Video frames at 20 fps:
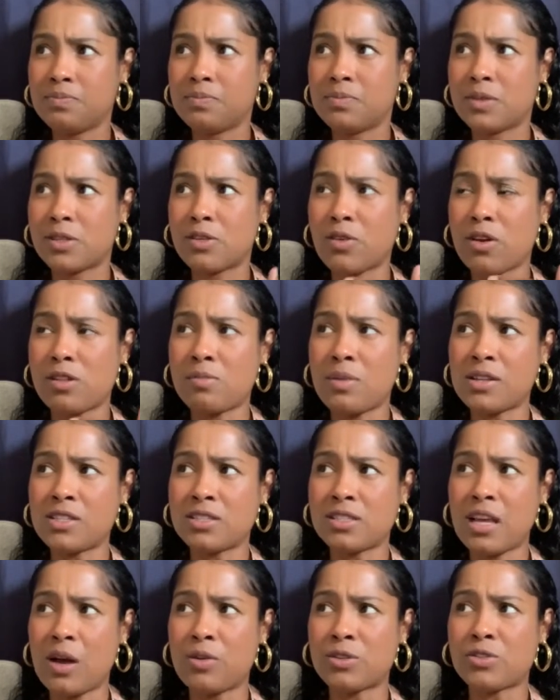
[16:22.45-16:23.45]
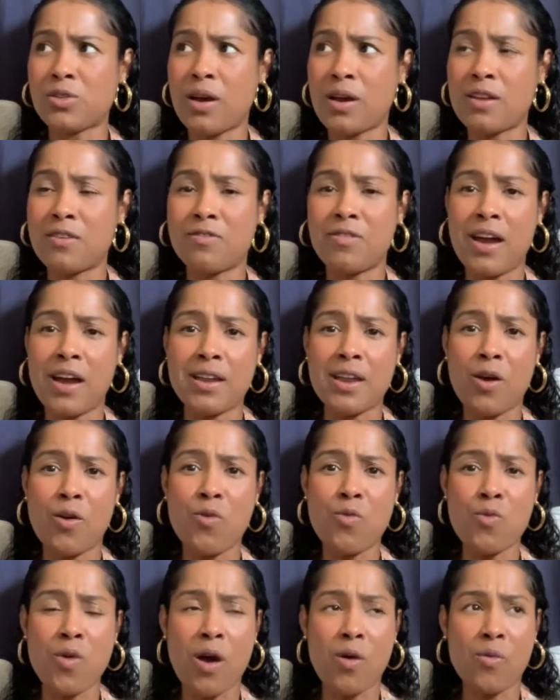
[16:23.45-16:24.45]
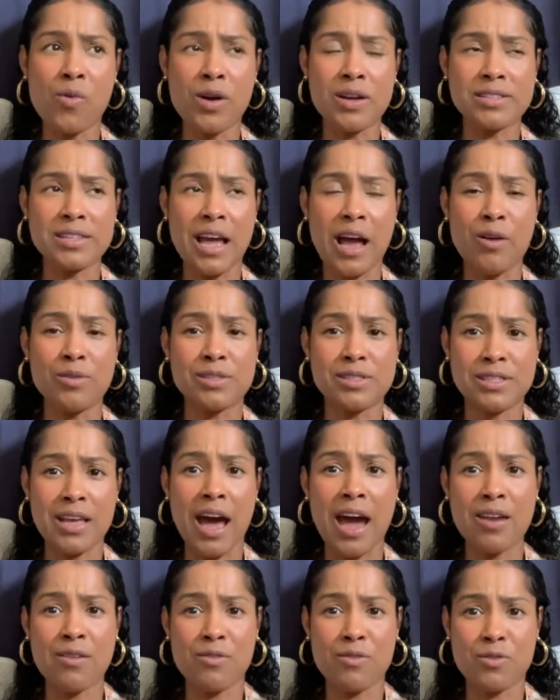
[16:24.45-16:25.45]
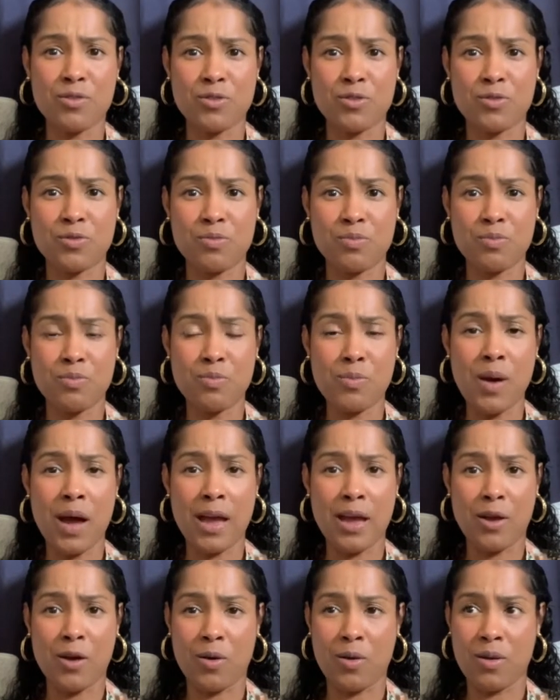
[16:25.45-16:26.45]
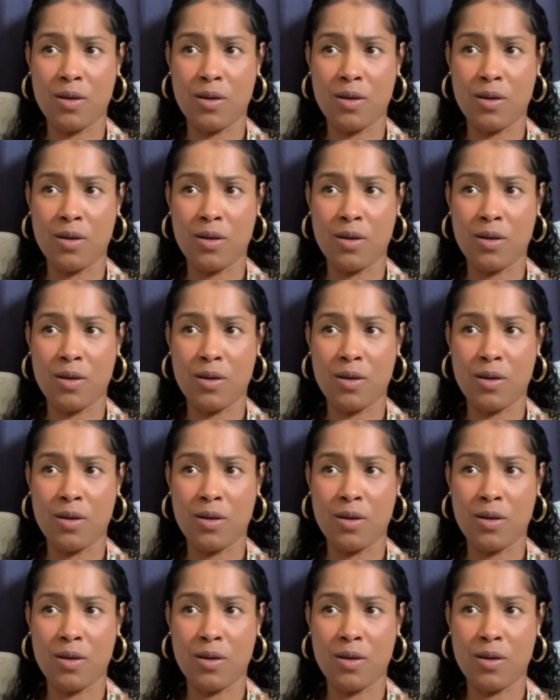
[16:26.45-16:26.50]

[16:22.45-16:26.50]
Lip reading: so as much as I was trying to find out who I was outside of my